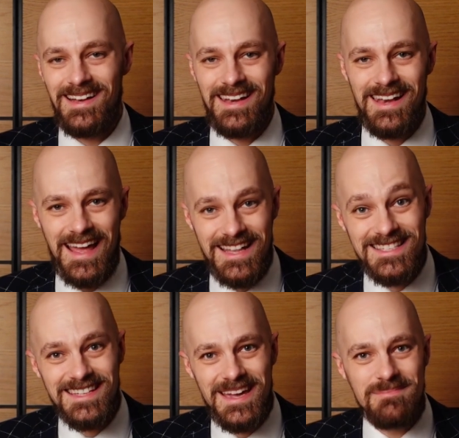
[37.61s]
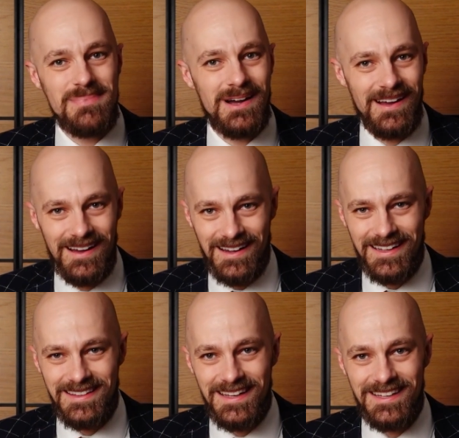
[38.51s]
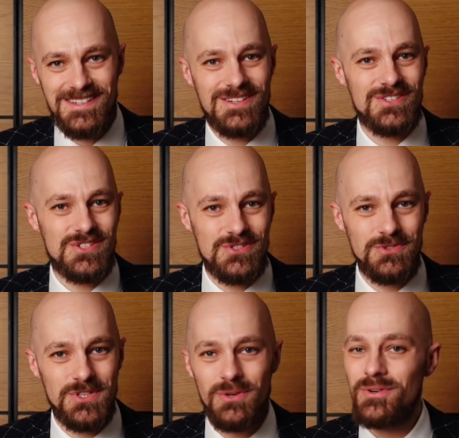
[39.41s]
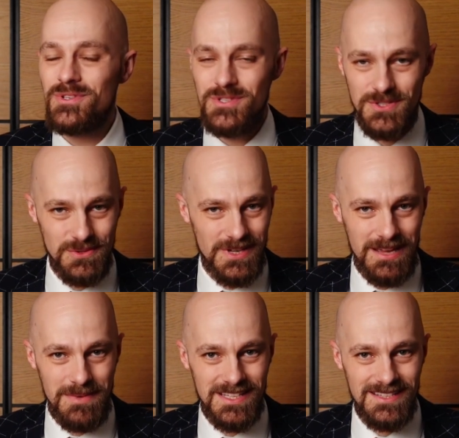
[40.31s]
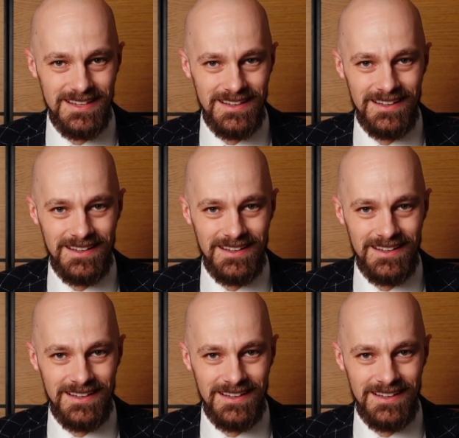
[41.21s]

Landscape, architecture, studio, you name it.